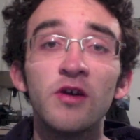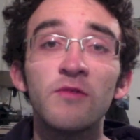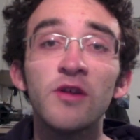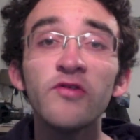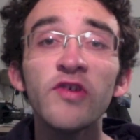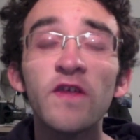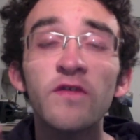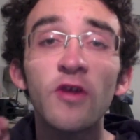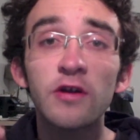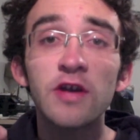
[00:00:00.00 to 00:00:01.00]
When you see The
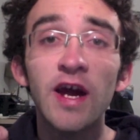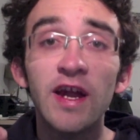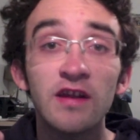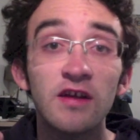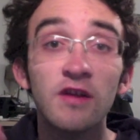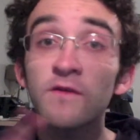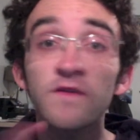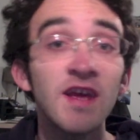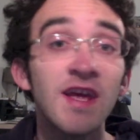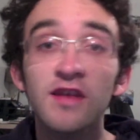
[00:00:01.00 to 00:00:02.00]
Dark Knight, you don't
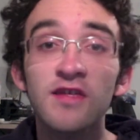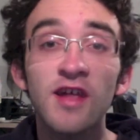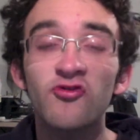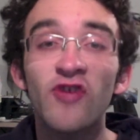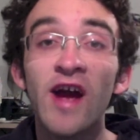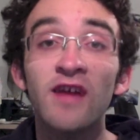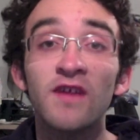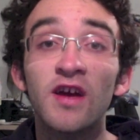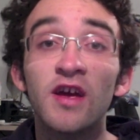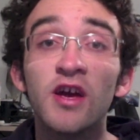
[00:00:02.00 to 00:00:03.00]
see Heath Ledger
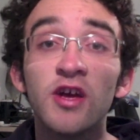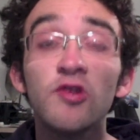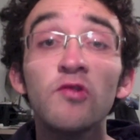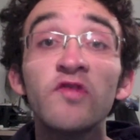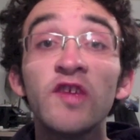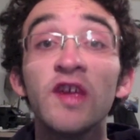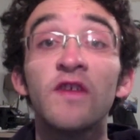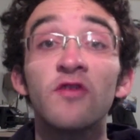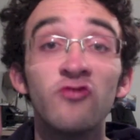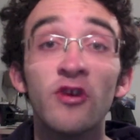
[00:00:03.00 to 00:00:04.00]
acting. You see
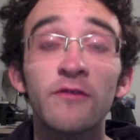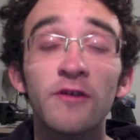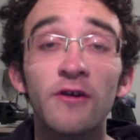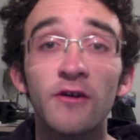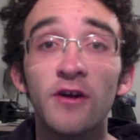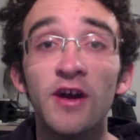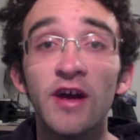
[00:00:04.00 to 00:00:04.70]
the Joker.